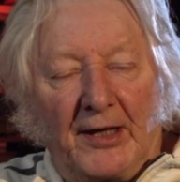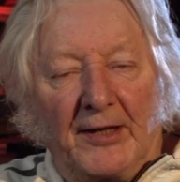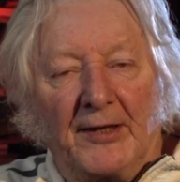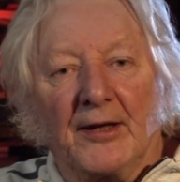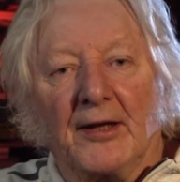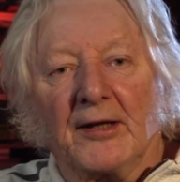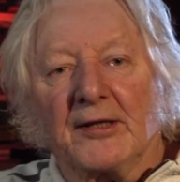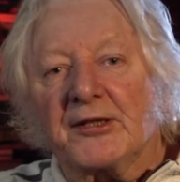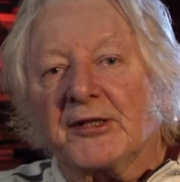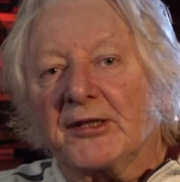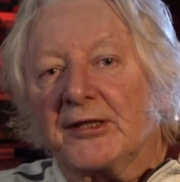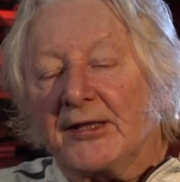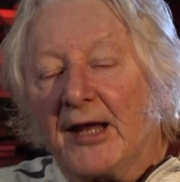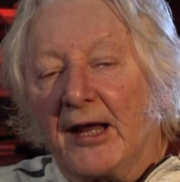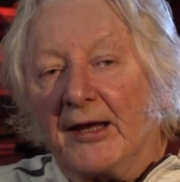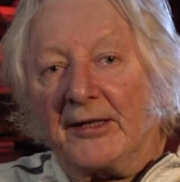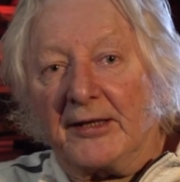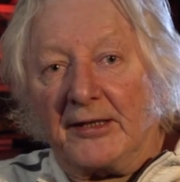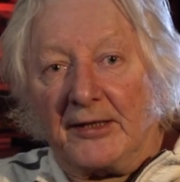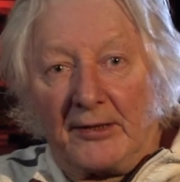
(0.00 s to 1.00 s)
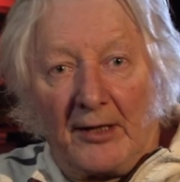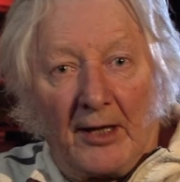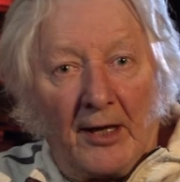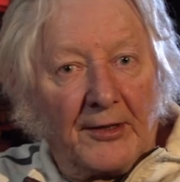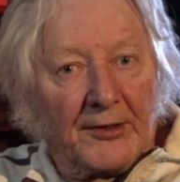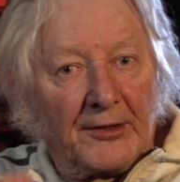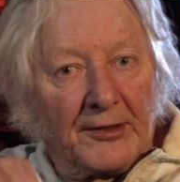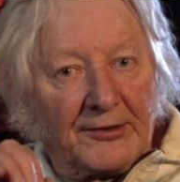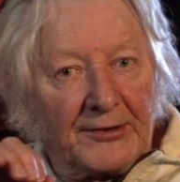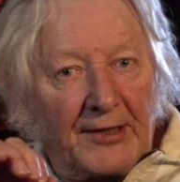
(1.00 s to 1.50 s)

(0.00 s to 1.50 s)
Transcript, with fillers: and then I studied the